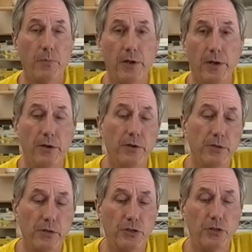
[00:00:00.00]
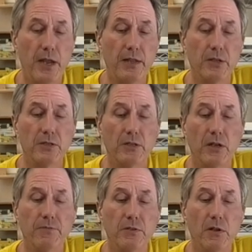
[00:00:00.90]
it, or you can shake this
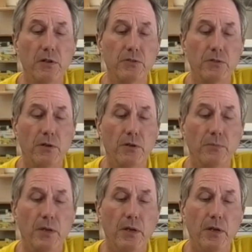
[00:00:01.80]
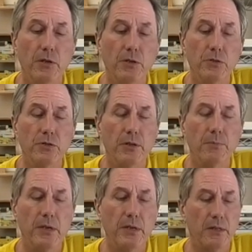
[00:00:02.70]
stuff as long as you don't use it
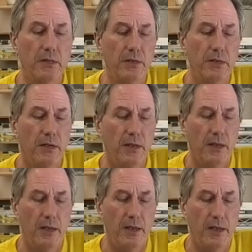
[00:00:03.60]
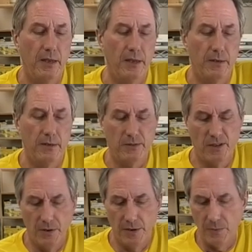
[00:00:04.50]
immediately. And uh,
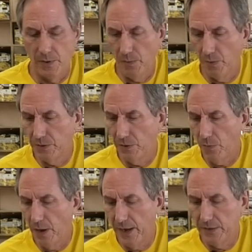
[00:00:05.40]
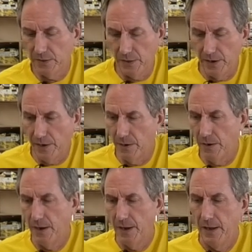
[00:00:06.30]
so anyway, a word to the wise
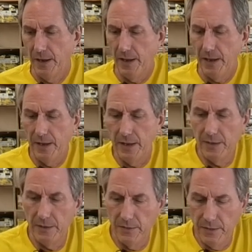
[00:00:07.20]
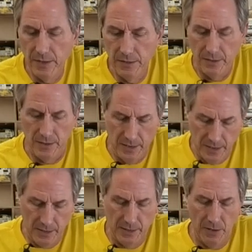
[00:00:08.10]
there. And then
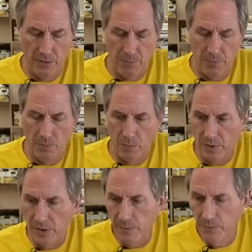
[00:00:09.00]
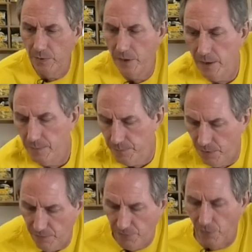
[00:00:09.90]
another, we'll come to a,
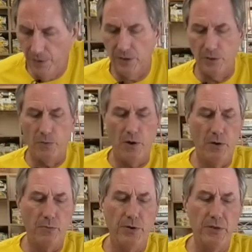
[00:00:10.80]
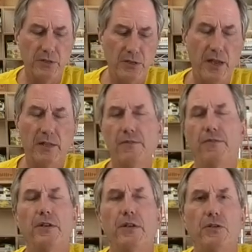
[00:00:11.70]
a fork in the road where you can take the
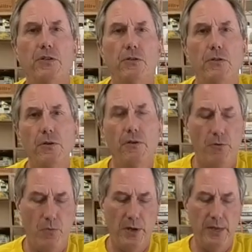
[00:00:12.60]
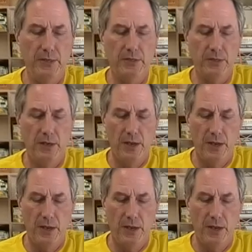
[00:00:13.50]
finish two different ways.